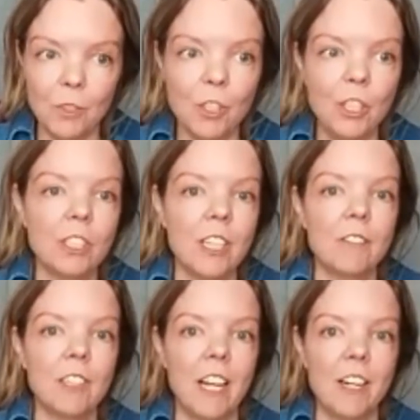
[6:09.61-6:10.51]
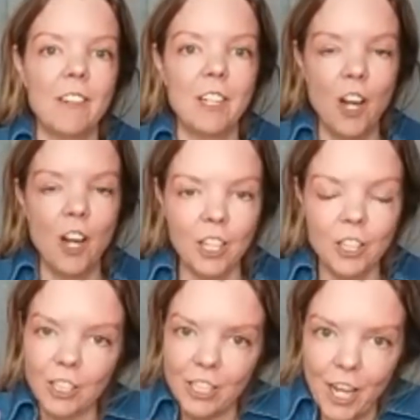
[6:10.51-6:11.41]
So you just have to kind of
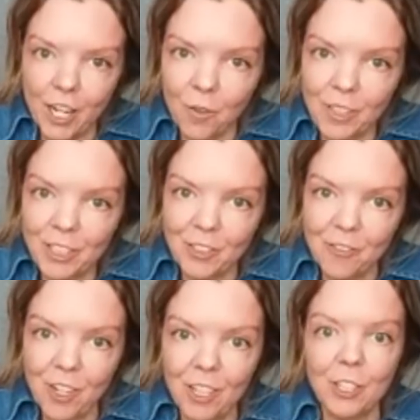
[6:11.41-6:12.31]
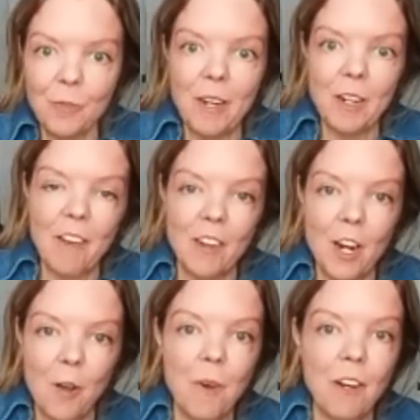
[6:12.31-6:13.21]
acknowledge it's not always your fault. You might have
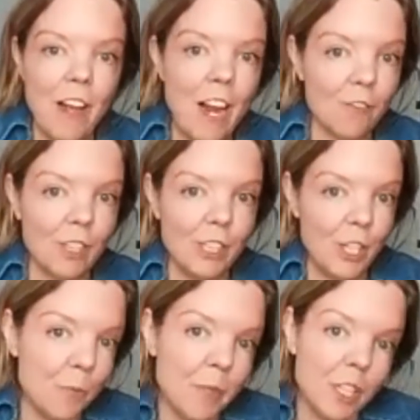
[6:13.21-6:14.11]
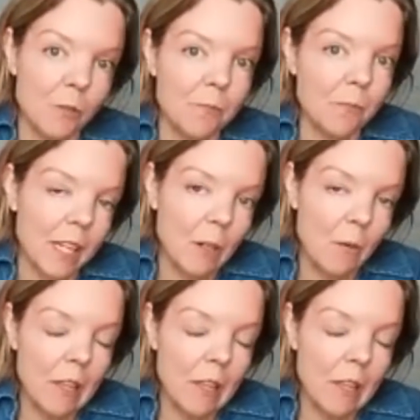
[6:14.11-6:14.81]
an above average human you're playing